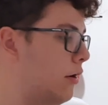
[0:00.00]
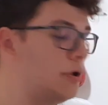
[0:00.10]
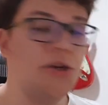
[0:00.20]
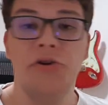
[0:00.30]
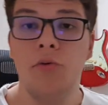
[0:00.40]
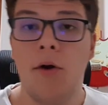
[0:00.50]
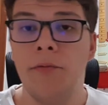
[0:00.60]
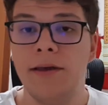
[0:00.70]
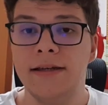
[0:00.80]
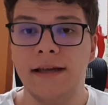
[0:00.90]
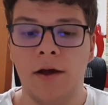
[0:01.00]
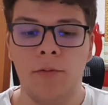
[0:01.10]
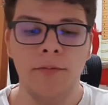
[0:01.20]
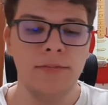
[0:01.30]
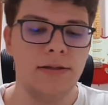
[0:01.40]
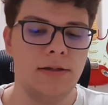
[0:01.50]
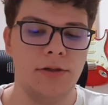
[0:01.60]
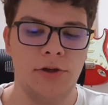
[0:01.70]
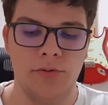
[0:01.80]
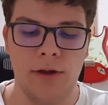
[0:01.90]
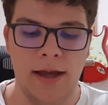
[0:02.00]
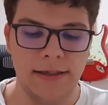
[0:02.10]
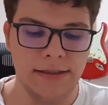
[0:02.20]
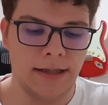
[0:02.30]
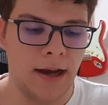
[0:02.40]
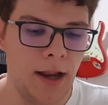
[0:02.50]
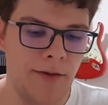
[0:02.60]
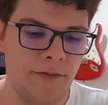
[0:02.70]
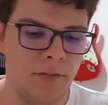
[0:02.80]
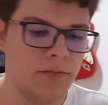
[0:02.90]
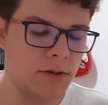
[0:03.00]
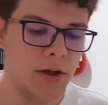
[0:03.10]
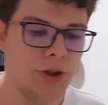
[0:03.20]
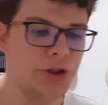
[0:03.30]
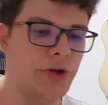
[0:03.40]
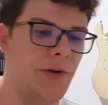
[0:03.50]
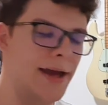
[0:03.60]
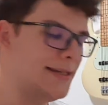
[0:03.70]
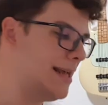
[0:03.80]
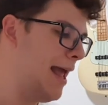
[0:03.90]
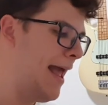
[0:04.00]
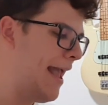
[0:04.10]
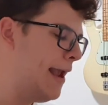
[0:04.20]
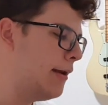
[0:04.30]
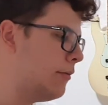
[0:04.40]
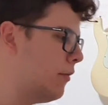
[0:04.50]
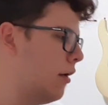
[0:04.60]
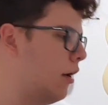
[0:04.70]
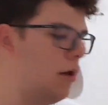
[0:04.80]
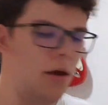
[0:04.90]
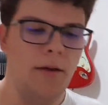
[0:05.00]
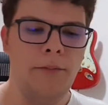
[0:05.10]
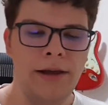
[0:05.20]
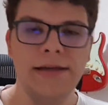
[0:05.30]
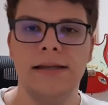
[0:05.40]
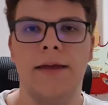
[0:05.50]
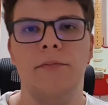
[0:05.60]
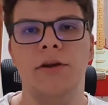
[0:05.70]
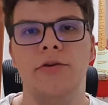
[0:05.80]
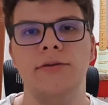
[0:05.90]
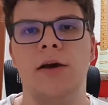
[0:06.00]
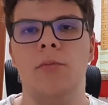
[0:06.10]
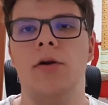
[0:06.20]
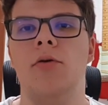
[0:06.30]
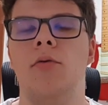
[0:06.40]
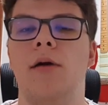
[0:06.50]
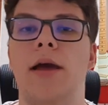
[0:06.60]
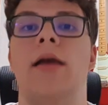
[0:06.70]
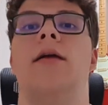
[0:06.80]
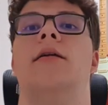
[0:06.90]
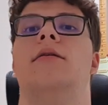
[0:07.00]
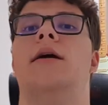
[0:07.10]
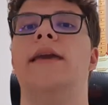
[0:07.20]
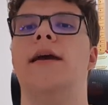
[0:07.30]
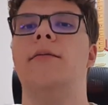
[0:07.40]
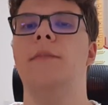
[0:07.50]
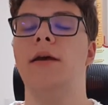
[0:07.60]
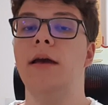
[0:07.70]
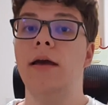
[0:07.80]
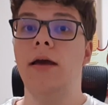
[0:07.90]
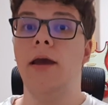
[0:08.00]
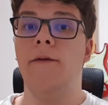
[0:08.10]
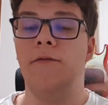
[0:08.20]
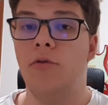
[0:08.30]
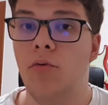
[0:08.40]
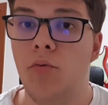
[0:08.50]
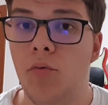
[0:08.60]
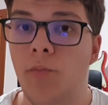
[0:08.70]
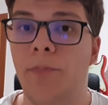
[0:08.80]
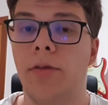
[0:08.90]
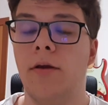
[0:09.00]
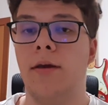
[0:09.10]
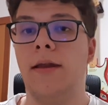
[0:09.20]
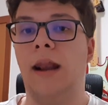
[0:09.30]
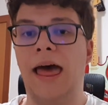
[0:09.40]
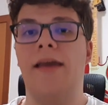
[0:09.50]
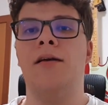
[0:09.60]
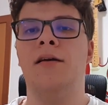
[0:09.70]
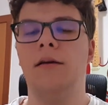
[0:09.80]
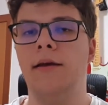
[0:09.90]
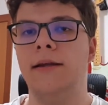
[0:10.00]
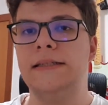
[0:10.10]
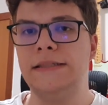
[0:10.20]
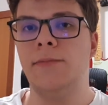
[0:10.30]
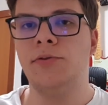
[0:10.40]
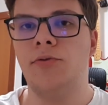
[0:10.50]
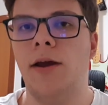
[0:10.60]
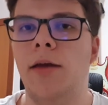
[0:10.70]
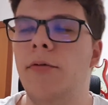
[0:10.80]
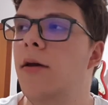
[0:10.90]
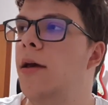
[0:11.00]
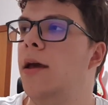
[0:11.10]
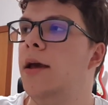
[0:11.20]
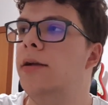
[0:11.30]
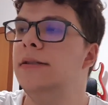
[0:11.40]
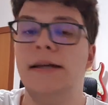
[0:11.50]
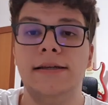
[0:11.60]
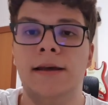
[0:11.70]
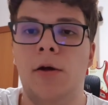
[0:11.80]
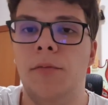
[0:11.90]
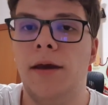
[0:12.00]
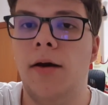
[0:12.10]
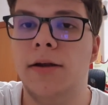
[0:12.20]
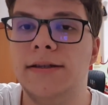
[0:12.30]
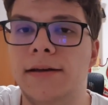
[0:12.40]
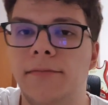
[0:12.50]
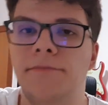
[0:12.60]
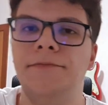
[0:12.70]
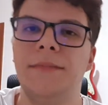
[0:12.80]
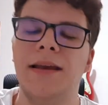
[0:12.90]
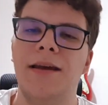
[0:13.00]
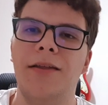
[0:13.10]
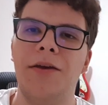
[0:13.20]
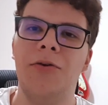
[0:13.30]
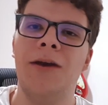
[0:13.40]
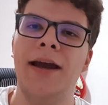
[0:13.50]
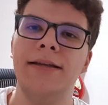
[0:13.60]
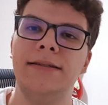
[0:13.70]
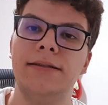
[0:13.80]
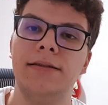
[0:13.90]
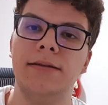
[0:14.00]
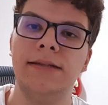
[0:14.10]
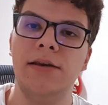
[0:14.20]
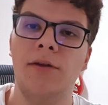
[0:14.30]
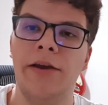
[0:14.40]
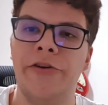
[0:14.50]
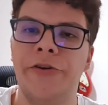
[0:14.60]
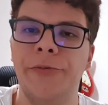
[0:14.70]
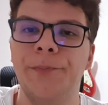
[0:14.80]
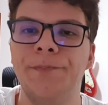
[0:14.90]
Do you own these albums? Do you guys love them? Do you guys hate them? Please let me know down below. And again, if you can like and subscribe, it does help me out a ton. Thank you guys. See you later.